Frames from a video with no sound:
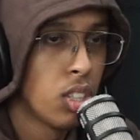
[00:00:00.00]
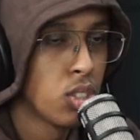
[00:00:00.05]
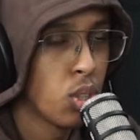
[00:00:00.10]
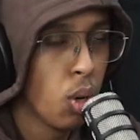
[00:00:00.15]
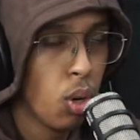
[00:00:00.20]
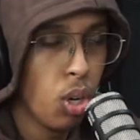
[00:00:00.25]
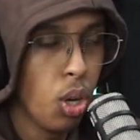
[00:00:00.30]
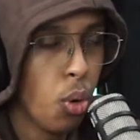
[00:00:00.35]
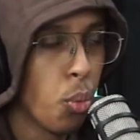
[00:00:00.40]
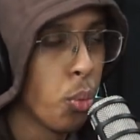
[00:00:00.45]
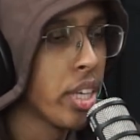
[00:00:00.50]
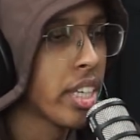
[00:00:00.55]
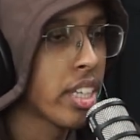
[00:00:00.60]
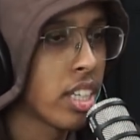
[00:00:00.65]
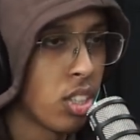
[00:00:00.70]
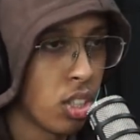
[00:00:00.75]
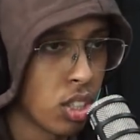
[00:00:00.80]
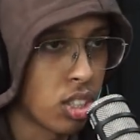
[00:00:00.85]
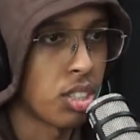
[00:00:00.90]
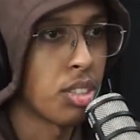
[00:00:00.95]
solo we
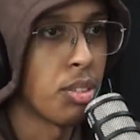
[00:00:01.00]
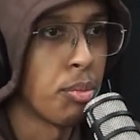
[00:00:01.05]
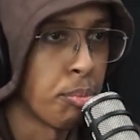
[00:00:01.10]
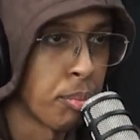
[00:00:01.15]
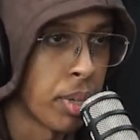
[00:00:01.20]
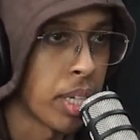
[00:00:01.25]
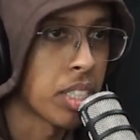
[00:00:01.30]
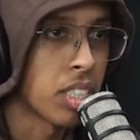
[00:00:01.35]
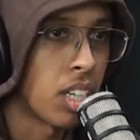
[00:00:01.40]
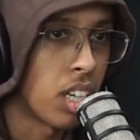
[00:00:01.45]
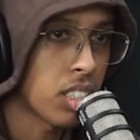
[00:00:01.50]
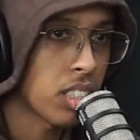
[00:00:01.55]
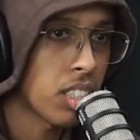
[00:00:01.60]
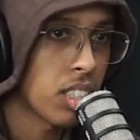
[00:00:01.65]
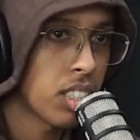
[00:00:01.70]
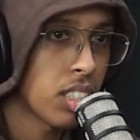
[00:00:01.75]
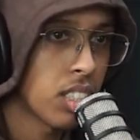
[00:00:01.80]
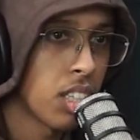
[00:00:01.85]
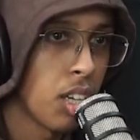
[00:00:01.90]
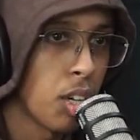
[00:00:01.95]
could make
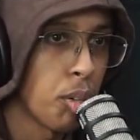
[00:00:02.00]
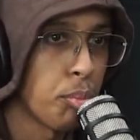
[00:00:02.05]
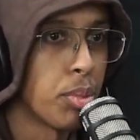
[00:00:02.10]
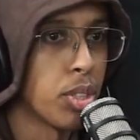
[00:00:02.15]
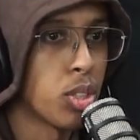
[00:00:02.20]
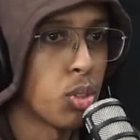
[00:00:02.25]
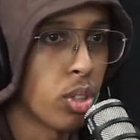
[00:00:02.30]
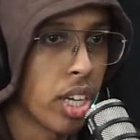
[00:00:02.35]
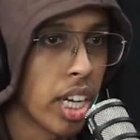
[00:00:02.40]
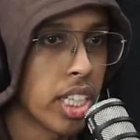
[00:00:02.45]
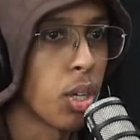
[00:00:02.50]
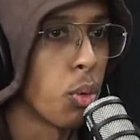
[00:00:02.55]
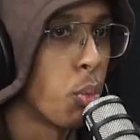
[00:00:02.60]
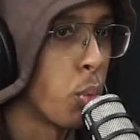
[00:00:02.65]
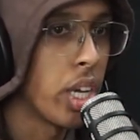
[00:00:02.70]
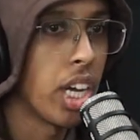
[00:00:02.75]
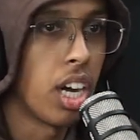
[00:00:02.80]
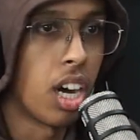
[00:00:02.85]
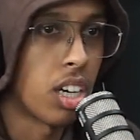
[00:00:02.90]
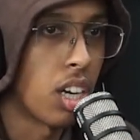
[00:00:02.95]
content. But together
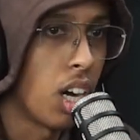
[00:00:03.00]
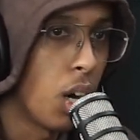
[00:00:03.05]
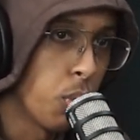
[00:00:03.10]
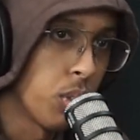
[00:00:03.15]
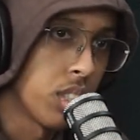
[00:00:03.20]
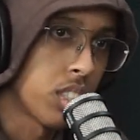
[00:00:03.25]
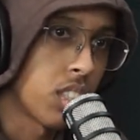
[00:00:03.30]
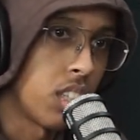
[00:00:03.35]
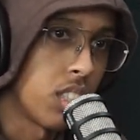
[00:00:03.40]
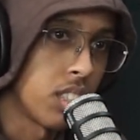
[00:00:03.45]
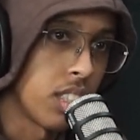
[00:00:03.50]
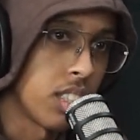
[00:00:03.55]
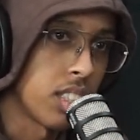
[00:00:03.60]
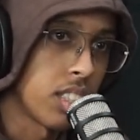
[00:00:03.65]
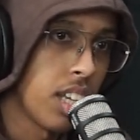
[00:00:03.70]
we are always content.